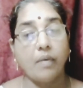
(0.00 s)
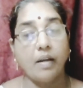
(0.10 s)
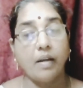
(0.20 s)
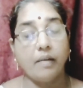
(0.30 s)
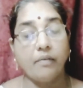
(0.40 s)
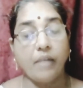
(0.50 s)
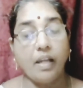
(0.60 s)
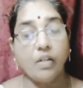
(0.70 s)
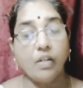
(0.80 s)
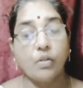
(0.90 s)
a
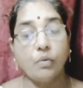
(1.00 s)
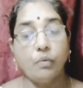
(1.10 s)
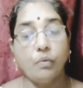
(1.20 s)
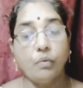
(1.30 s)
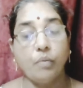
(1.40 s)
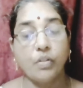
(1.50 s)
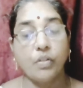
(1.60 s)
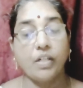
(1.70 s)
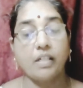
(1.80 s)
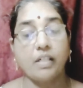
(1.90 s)
way to
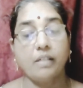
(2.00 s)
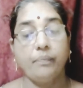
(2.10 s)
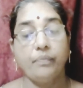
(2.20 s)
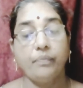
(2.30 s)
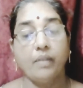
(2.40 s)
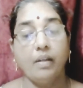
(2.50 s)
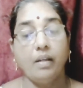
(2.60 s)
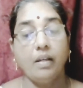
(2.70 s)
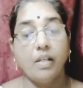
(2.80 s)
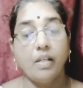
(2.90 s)
project
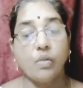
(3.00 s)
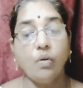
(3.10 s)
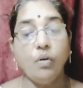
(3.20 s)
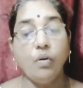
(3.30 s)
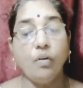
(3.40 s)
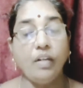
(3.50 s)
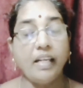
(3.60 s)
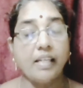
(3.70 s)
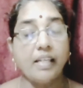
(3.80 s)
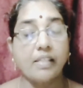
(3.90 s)
his own
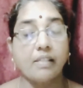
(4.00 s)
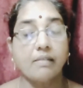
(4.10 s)
loneliness,